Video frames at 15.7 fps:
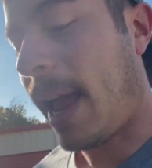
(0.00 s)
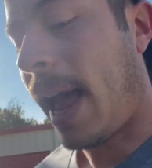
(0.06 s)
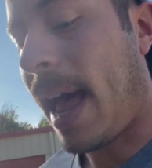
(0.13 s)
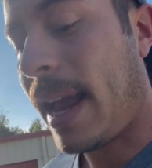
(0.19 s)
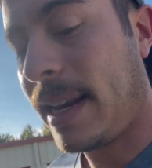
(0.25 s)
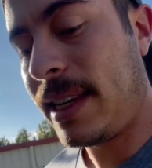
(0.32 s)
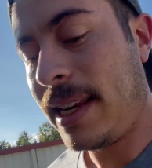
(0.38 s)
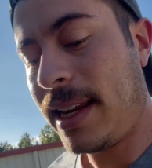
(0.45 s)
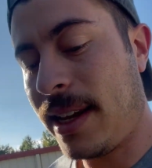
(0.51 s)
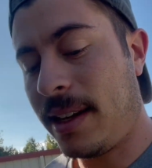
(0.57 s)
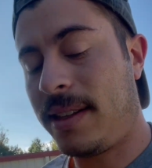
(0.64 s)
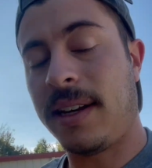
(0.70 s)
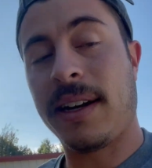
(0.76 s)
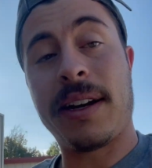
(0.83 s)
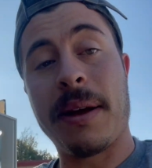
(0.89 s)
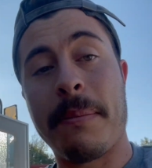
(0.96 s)
idea
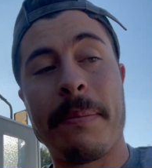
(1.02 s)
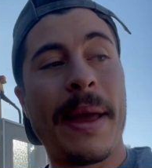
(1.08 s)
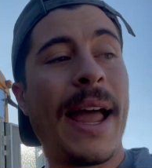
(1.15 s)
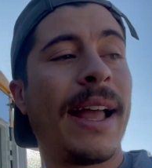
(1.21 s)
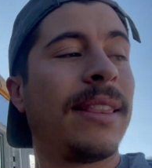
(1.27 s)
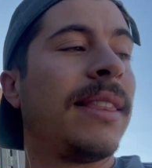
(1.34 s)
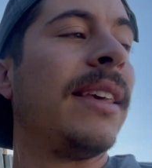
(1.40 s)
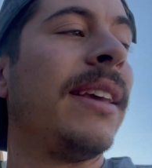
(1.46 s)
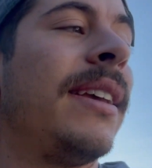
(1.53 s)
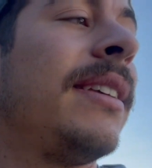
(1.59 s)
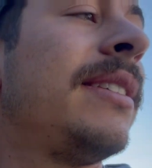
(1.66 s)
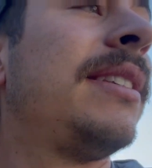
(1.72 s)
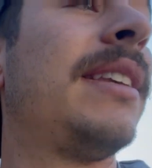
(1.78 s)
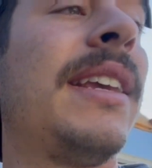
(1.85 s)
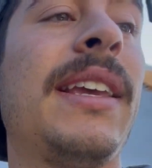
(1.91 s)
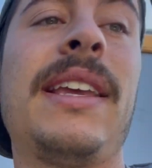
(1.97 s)
to combat
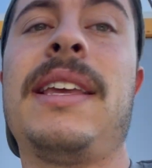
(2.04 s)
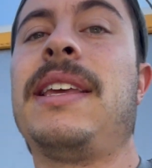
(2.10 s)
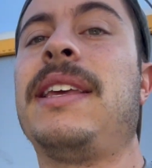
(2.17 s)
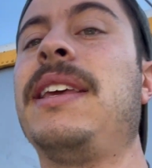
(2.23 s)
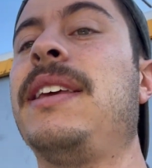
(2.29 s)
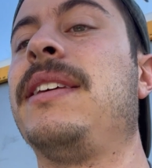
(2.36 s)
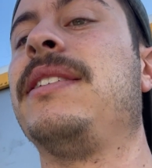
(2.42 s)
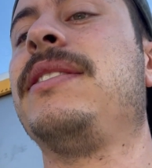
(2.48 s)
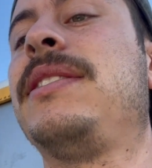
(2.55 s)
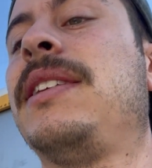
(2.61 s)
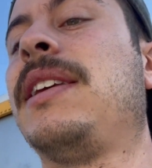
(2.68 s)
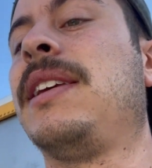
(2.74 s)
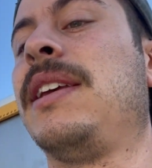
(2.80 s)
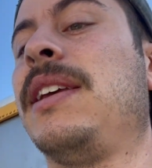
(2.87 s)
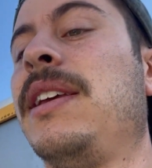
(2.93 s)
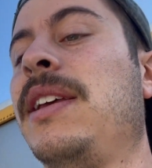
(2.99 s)
this is
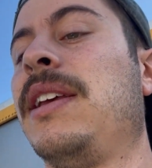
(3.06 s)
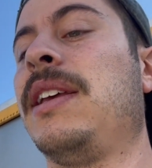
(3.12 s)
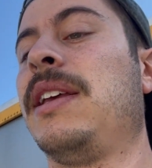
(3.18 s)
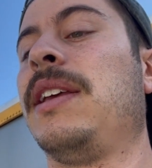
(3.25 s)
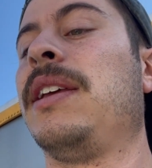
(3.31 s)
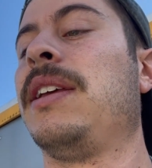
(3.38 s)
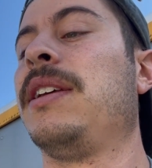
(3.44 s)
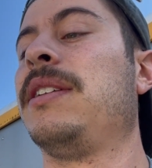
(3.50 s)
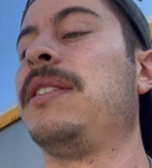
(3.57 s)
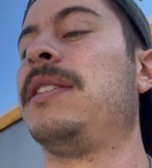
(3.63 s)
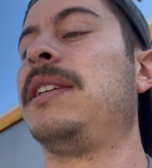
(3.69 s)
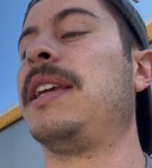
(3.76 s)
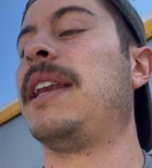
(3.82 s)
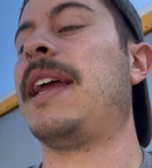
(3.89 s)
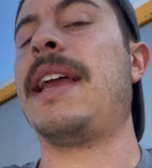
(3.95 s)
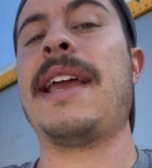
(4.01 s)
to
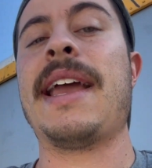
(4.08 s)
get a